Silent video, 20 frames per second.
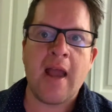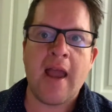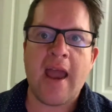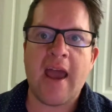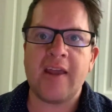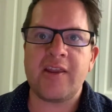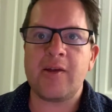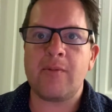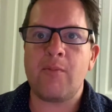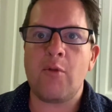
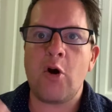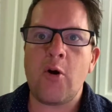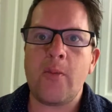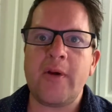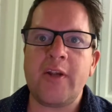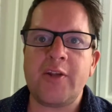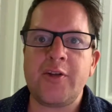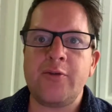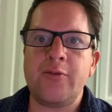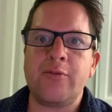And the
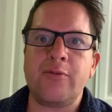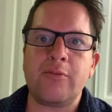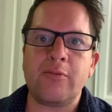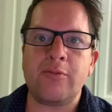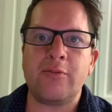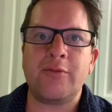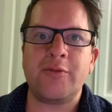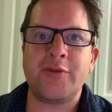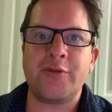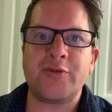moment
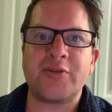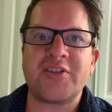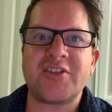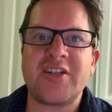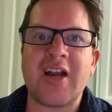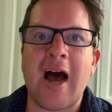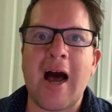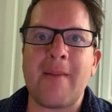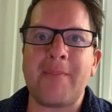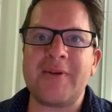you
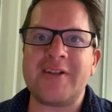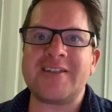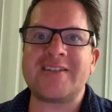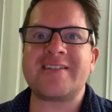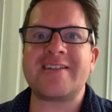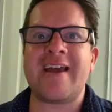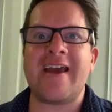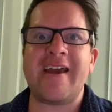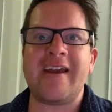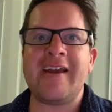stop and
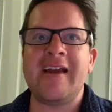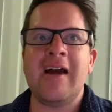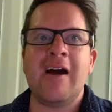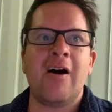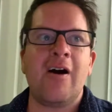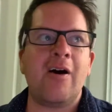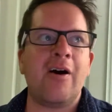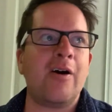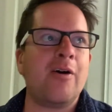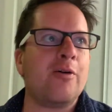say,
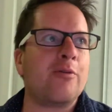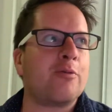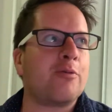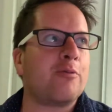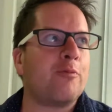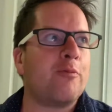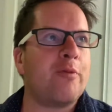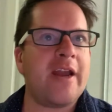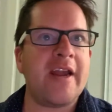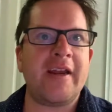
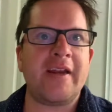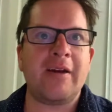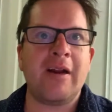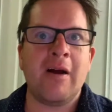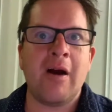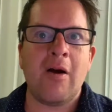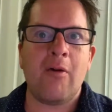oh, wait,